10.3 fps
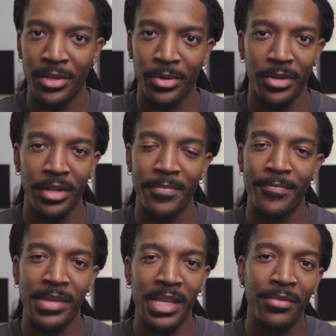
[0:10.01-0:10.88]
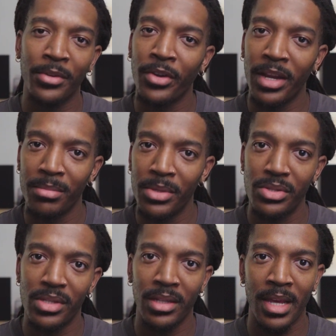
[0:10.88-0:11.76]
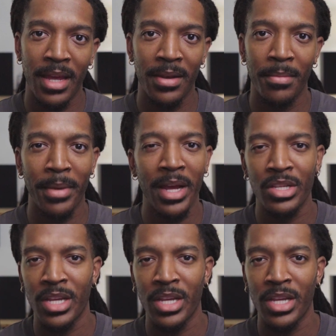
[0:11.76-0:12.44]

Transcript: or even creating music that might